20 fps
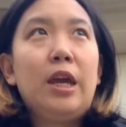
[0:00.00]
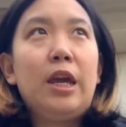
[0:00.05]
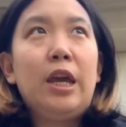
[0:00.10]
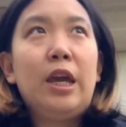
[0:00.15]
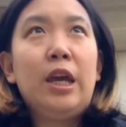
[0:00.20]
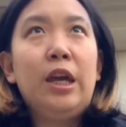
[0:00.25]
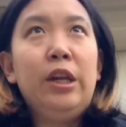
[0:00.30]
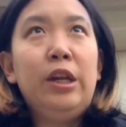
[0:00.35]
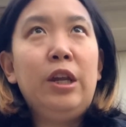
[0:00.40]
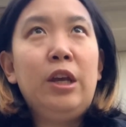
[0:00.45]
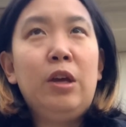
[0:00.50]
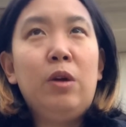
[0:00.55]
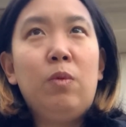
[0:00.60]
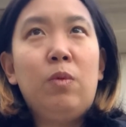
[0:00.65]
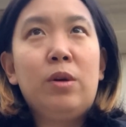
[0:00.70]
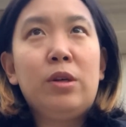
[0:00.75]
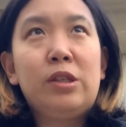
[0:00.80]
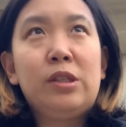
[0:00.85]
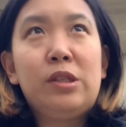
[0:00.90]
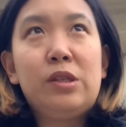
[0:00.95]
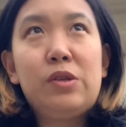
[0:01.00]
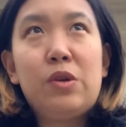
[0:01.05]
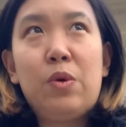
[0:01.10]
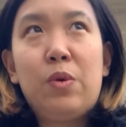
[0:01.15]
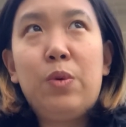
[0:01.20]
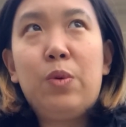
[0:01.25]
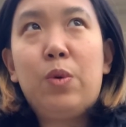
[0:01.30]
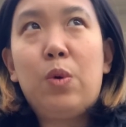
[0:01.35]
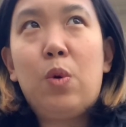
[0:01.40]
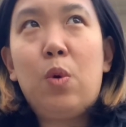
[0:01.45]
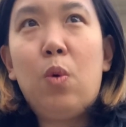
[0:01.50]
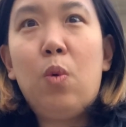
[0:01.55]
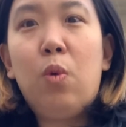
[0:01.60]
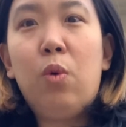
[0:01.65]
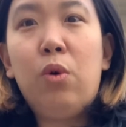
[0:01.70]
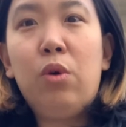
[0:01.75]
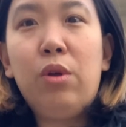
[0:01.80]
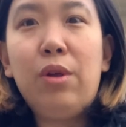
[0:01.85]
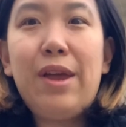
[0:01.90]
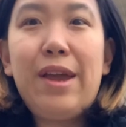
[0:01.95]
And it was so
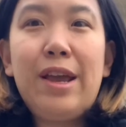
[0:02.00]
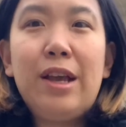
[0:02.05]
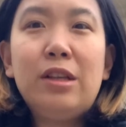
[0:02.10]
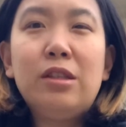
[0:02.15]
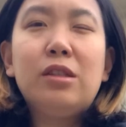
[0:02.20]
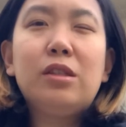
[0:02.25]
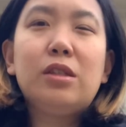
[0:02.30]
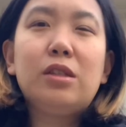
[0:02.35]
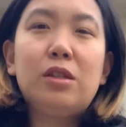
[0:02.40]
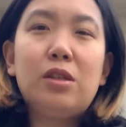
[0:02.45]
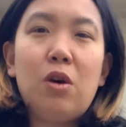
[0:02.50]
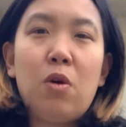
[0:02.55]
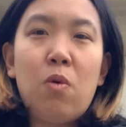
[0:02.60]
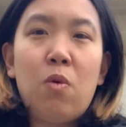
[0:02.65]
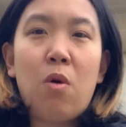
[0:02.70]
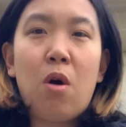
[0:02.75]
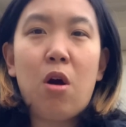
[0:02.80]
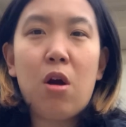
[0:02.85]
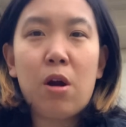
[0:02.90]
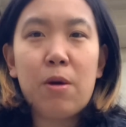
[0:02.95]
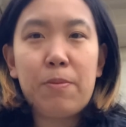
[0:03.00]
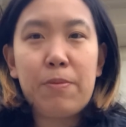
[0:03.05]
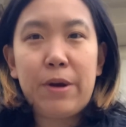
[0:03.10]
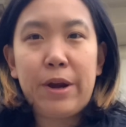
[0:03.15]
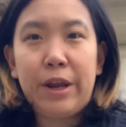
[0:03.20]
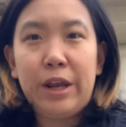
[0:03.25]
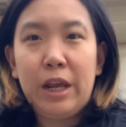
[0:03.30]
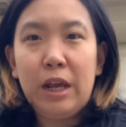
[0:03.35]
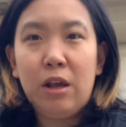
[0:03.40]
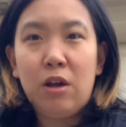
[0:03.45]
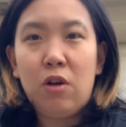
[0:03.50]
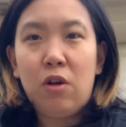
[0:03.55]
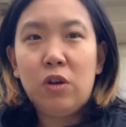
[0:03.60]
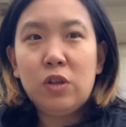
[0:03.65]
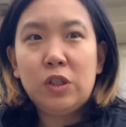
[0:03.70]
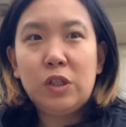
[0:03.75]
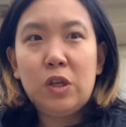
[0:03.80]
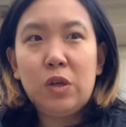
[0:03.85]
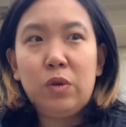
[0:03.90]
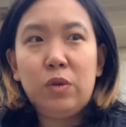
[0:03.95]
cool and so heartbreaking
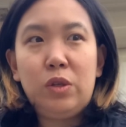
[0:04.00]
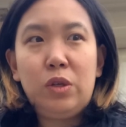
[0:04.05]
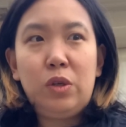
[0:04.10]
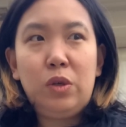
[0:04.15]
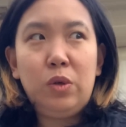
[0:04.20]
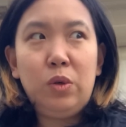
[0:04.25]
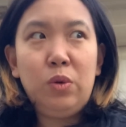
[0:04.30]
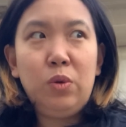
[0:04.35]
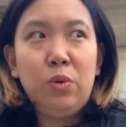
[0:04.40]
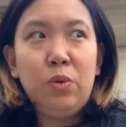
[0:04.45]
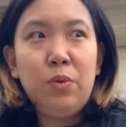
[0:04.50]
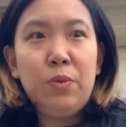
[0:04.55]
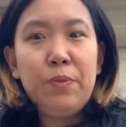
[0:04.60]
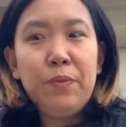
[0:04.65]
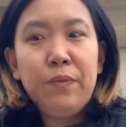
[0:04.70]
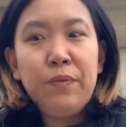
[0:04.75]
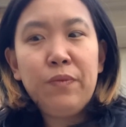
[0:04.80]
also to